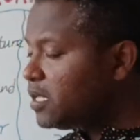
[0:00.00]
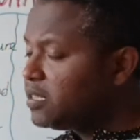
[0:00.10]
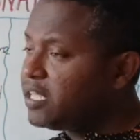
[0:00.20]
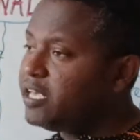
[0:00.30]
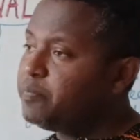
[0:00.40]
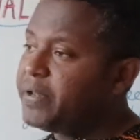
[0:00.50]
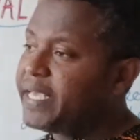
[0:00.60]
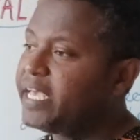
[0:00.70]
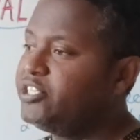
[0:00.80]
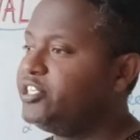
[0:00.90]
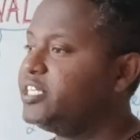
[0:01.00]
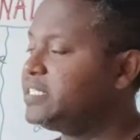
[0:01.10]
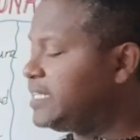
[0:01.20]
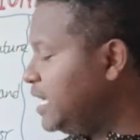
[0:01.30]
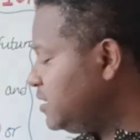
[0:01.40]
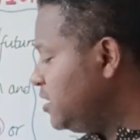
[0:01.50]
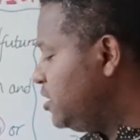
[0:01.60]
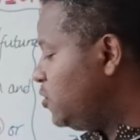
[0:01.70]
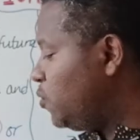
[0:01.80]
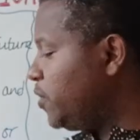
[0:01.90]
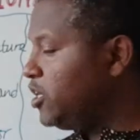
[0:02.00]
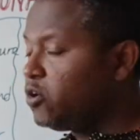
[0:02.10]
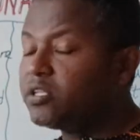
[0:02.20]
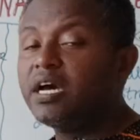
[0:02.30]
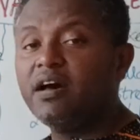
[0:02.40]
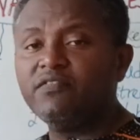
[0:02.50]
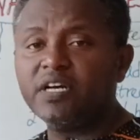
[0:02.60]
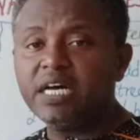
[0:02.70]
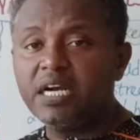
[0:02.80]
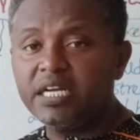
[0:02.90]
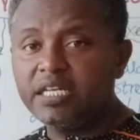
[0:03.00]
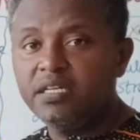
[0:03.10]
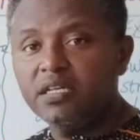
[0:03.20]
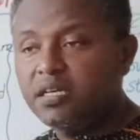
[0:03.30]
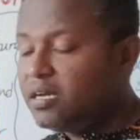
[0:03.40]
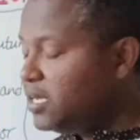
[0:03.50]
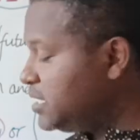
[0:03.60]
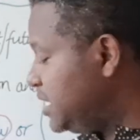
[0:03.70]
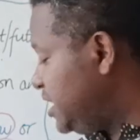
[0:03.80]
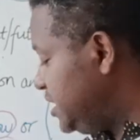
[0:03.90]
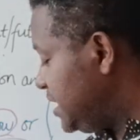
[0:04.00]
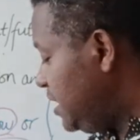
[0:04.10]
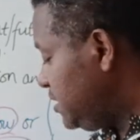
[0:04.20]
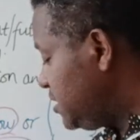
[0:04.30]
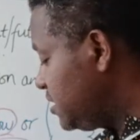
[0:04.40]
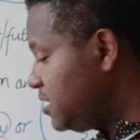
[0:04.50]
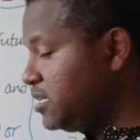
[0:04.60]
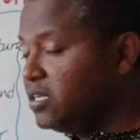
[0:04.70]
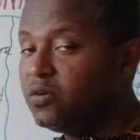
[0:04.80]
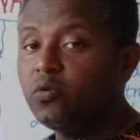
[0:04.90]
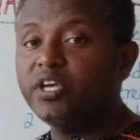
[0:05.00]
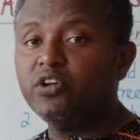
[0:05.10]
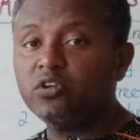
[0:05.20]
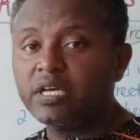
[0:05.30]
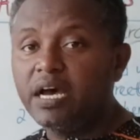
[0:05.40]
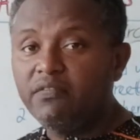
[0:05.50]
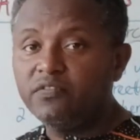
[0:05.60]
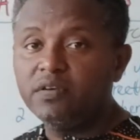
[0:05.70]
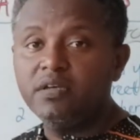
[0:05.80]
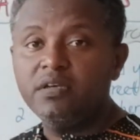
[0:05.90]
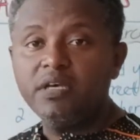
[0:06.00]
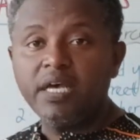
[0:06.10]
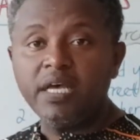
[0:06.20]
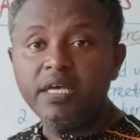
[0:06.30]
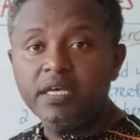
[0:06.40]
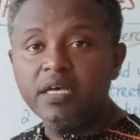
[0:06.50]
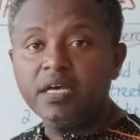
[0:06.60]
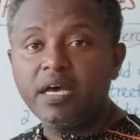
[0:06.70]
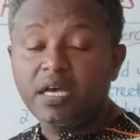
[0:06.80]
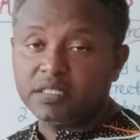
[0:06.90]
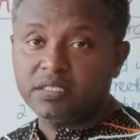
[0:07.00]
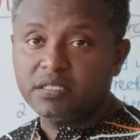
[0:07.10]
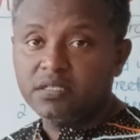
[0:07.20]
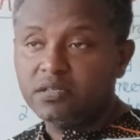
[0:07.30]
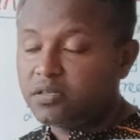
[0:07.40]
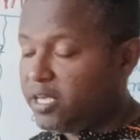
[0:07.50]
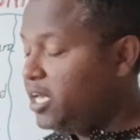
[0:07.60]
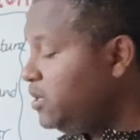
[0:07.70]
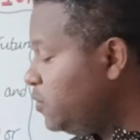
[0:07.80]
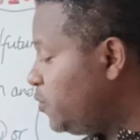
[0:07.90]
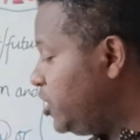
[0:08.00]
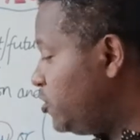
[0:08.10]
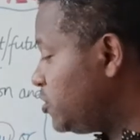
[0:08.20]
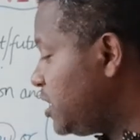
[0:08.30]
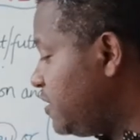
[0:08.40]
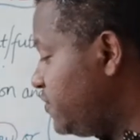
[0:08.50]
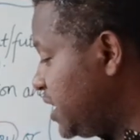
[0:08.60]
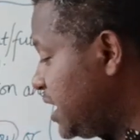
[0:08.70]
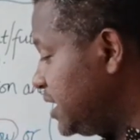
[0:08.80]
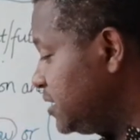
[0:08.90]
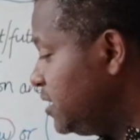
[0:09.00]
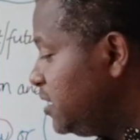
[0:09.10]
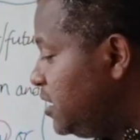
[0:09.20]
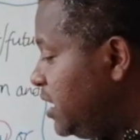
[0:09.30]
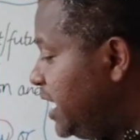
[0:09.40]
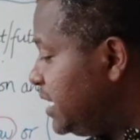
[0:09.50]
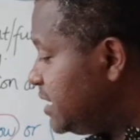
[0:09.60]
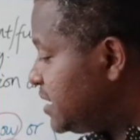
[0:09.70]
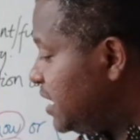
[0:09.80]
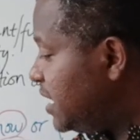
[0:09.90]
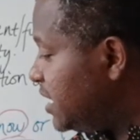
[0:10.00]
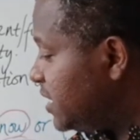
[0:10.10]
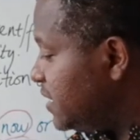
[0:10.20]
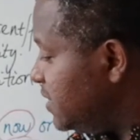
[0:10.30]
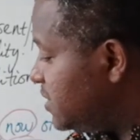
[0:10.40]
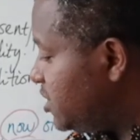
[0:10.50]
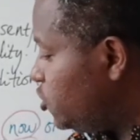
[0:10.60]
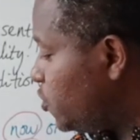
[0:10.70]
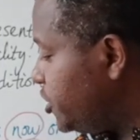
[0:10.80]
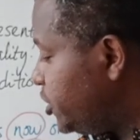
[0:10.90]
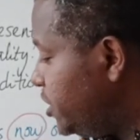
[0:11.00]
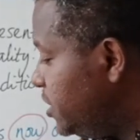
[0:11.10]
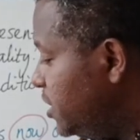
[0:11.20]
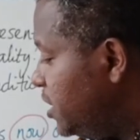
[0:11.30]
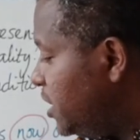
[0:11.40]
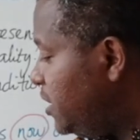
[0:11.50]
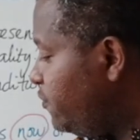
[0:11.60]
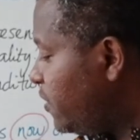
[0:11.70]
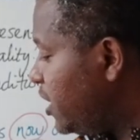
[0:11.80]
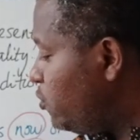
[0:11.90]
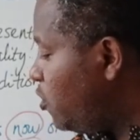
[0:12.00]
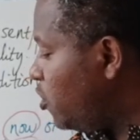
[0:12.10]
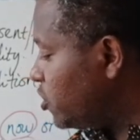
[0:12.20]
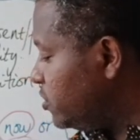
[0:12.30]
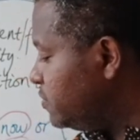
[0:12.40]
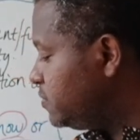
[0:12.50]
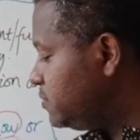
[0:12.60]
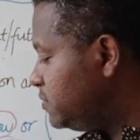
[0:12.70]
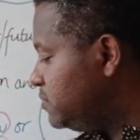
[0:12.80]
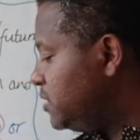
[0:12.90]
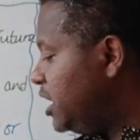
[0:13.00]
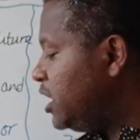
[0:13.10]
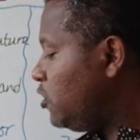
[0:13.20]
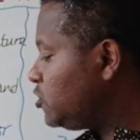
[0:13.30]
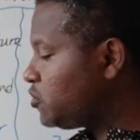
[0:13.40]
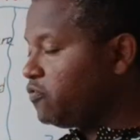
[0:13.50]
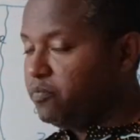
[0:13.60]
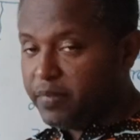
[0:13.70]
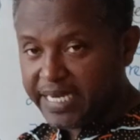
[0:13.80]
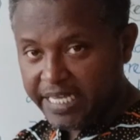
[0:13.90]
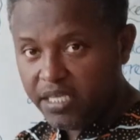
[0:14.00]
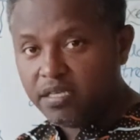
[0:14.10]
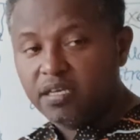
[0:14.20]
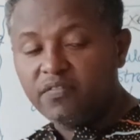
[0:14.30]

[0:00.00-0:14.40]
the implication is that we don't have a garden. As a result, we don't have a cat. Okay, we don't have a cat. And the second situation, if I won a lot of money,